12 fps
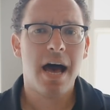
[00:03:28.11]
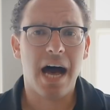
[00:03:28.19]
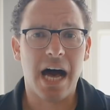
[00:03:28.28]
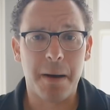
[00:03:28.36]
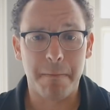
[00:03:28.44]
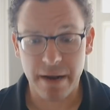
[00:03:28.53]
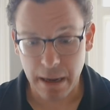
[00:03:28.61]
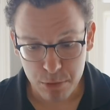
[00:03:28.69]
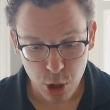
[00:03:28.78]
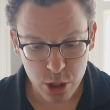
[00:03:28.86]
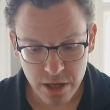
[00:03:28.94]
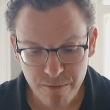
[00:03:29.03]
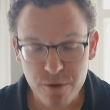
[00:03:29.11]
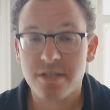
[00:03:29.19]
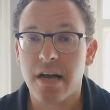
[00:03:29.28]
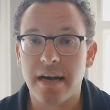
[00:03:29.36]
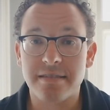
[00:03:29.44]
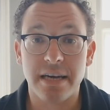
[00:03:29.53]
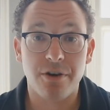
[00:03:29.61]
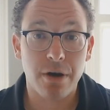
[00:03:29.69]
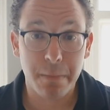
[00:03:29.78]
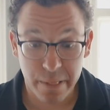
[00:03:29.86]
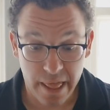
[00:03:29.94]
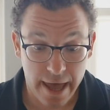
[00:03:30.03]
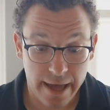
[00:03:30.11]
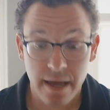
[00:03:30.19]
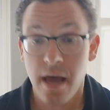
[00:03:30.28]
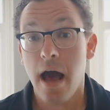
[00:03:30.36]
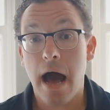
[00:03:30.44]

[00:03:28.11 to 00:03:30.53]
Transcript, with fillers: Um, but I'm looking for stocks that are in play.